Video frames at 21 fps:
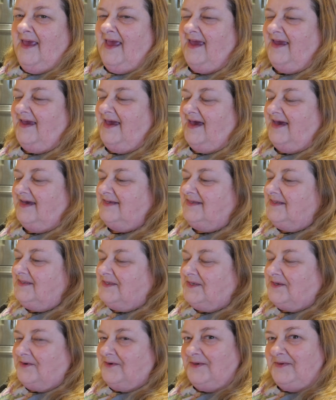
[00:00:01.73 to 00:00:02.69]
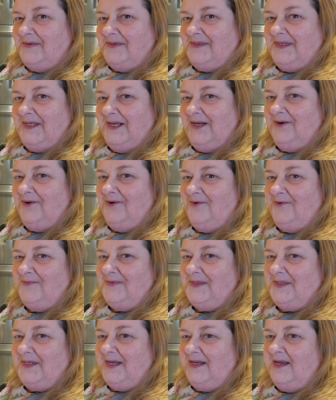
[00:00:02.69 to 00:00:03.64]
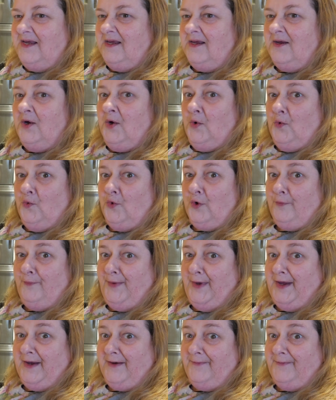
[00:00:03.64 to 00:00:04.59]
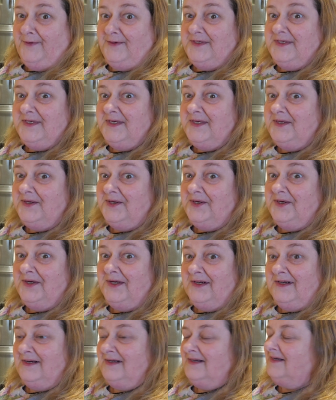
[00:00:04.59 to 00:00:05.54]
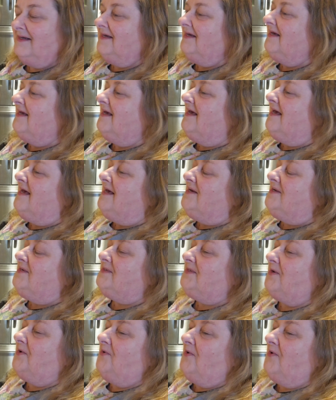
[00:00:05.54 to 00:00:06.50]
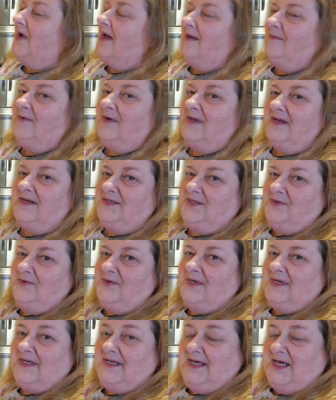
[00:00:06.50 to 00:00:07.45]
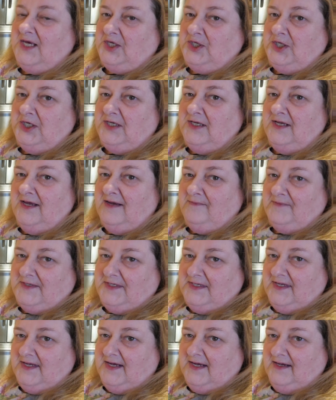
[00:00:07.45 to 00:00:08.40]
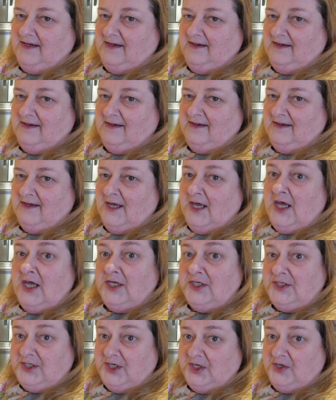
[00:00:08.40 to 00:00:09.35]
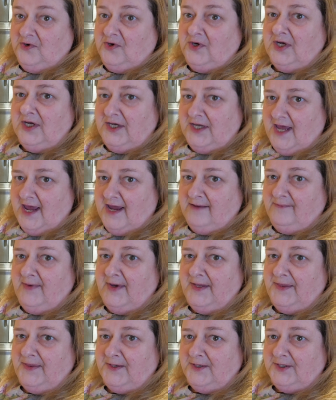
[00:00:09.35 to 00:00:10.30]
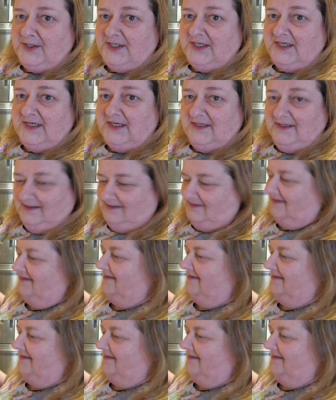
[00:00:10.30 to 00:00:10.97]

Hi guys, it's Crystal Citygirl Homestead. We're back for dinner. So I'm going to do a catchy name today. Dinner in a 9 by 13